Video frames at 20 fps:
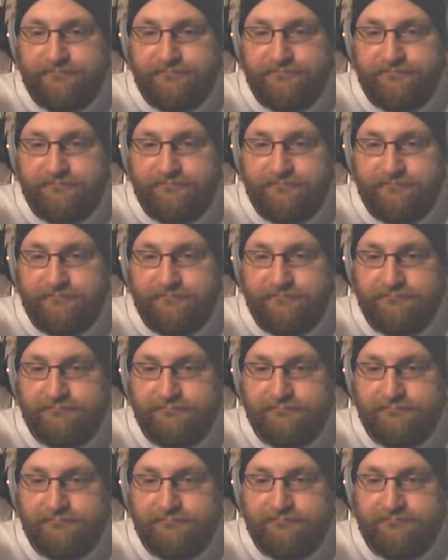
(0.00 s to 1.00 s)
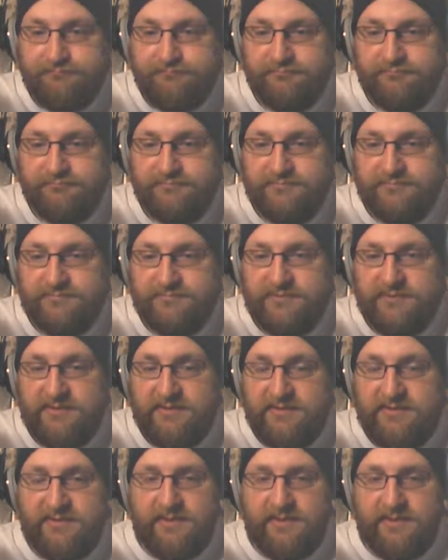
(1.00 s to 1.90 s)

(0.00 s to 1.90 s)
[no speech]